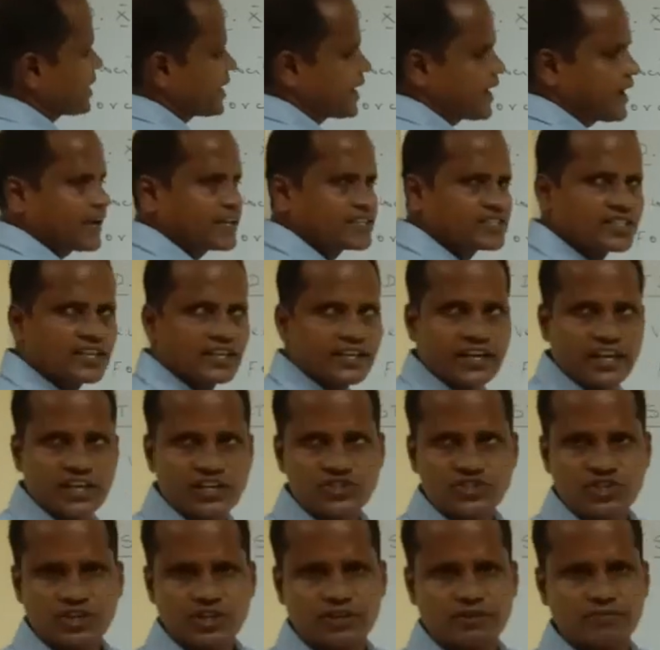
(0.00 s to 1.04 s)

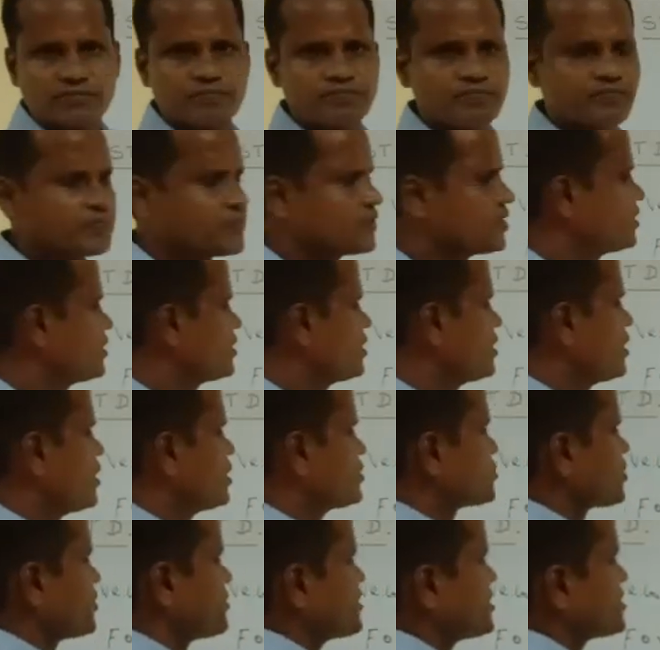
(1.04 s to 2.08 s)
acceleration.
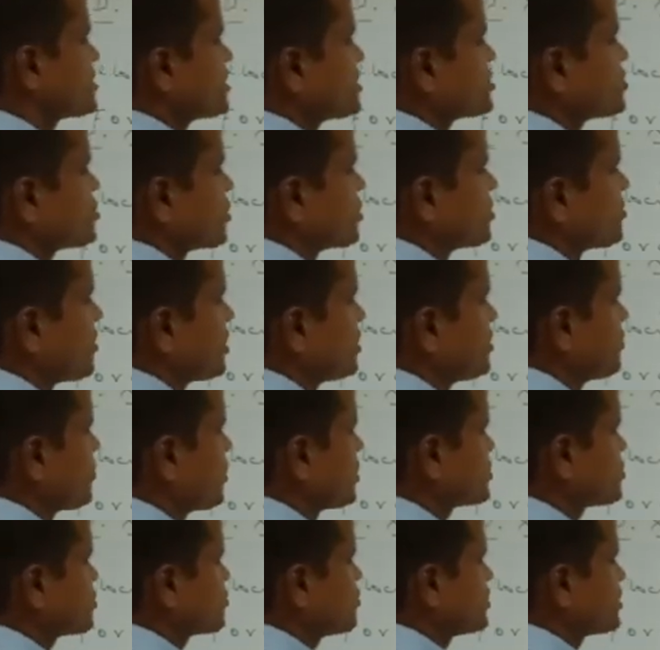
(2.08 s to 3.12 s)
So this is
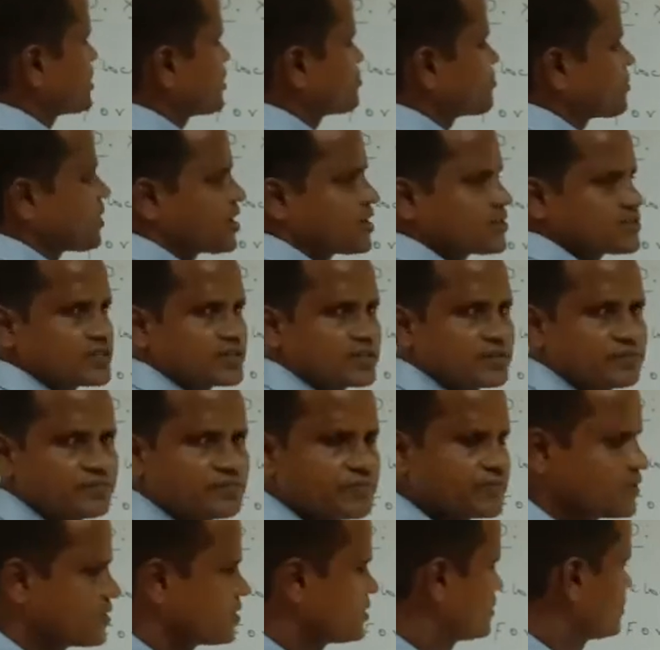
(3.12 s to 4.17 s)
what's the unit of mass?
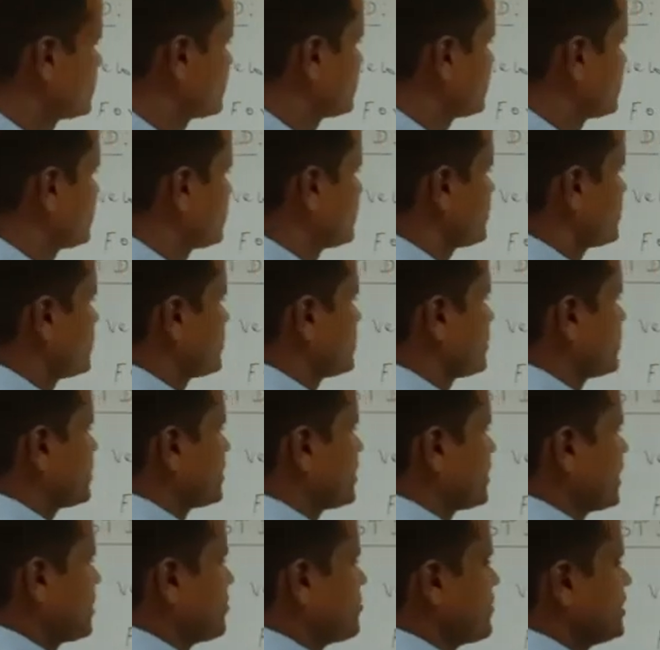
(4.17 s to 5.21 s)

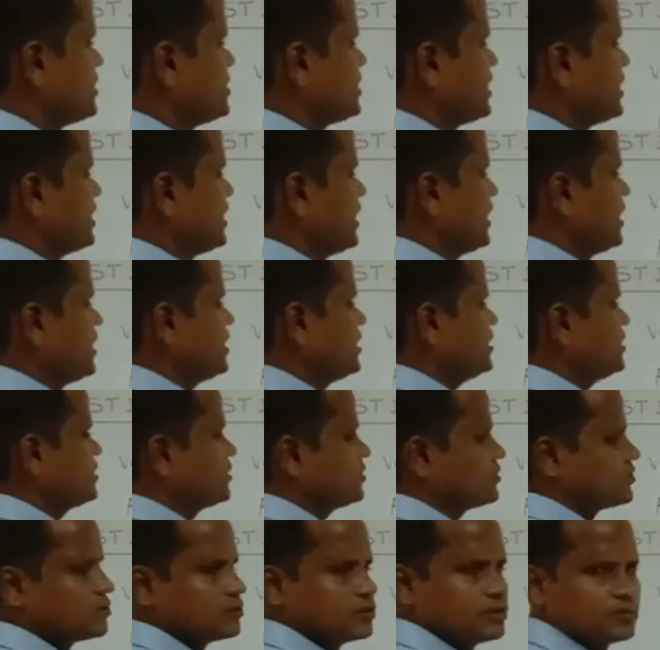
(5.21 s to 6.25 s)
M into E,
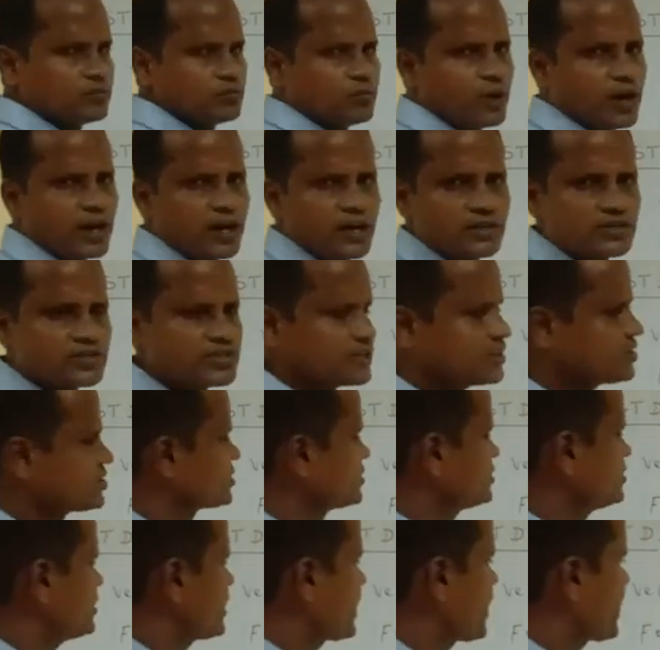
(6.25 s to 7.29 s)
mass
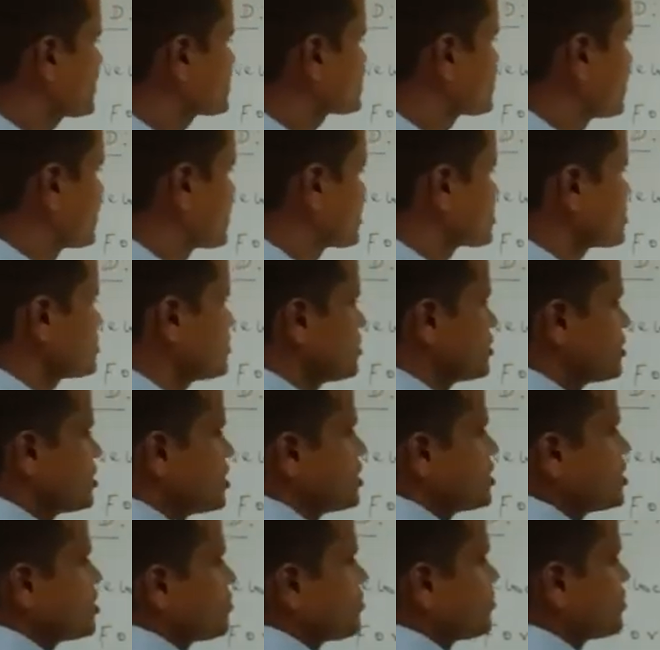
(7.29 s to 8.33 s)
into acceleration.
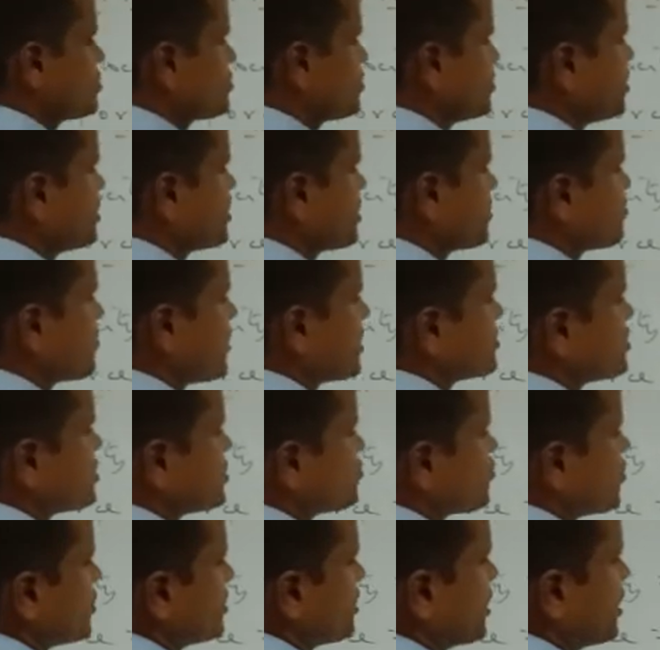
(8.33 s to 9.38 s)
Unit of mass is
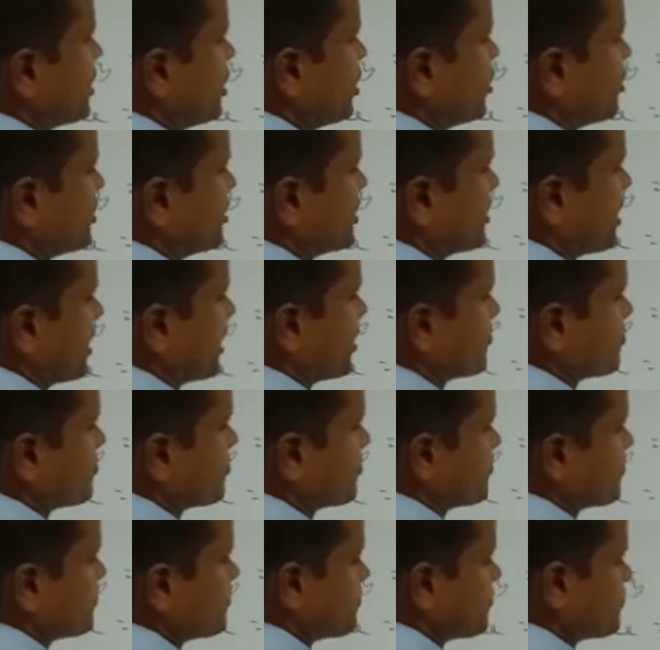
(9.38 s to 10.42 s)
what?
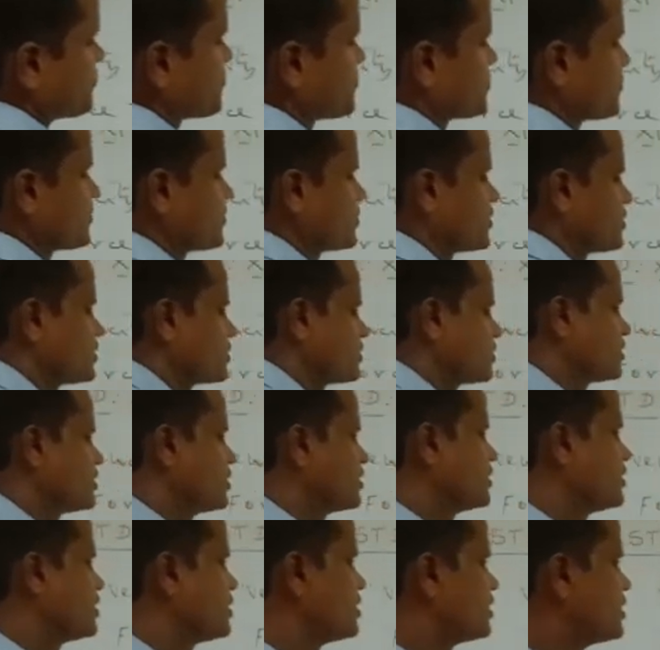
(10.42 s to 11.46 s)
Kilogram.
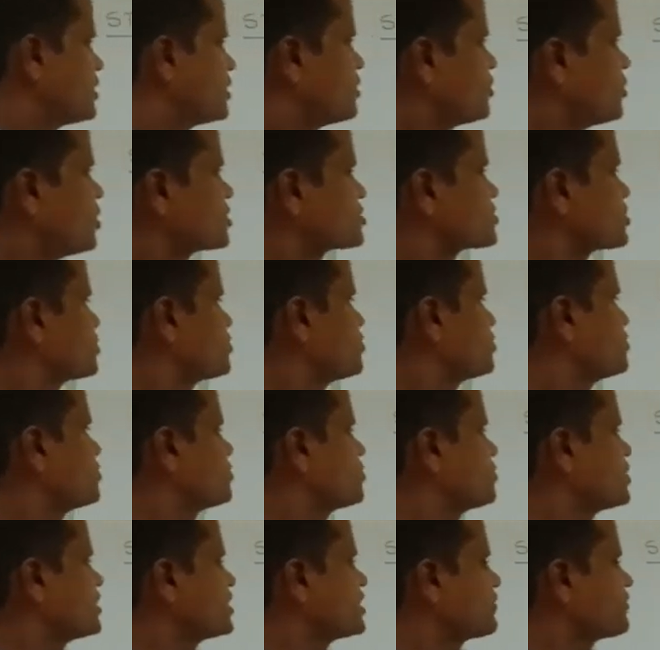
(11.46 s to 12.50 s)
What's the
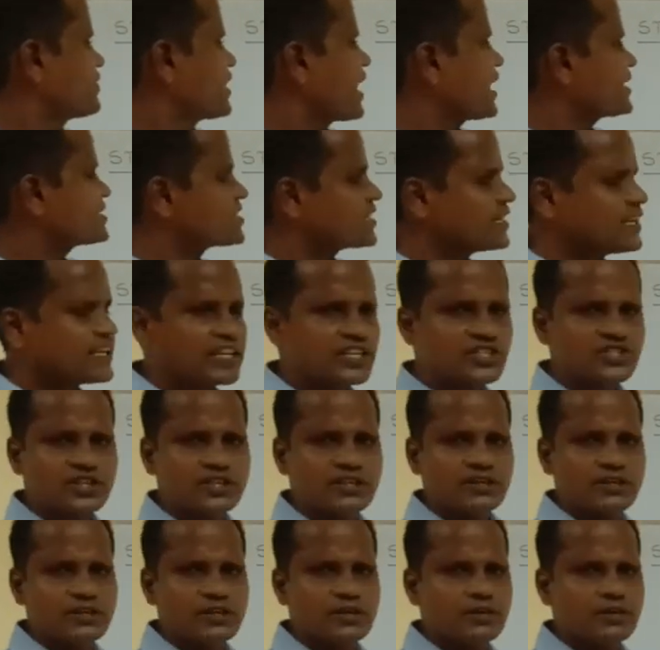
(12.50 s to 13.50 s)
unit of acceleration?